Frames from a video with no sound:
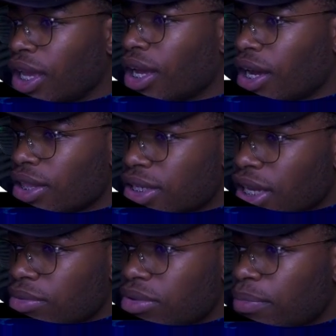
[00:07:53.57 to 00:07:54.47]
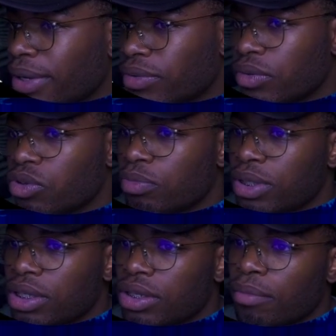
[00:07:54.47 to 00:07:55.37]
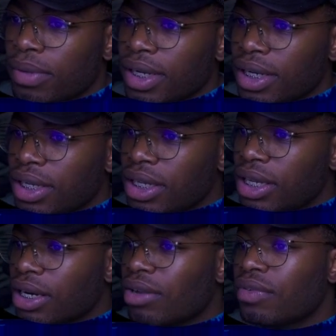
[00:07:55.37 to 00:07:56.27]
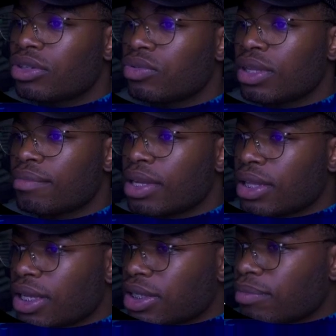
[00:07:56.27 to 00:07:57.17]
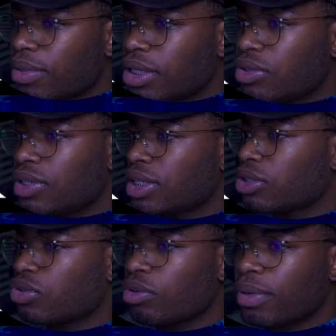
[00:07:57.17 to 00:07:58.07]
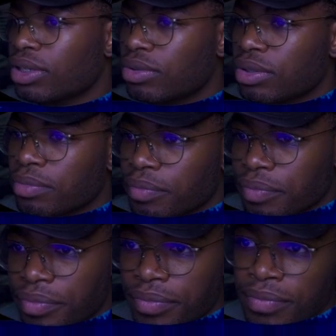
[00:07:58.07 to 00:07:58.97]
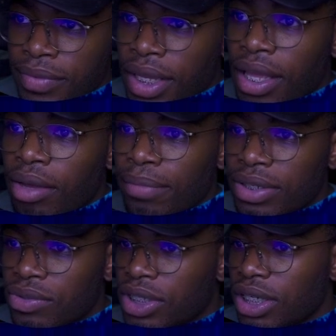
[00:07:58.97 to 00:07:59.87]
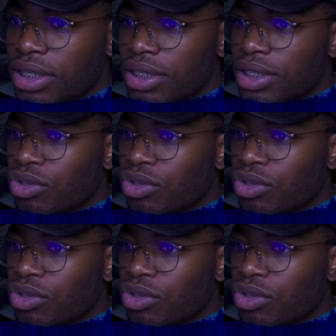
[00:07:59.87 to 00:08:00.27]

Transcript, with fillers: Other times the password could be completely irrelevant to them and they are simply using a strong password. Password changes.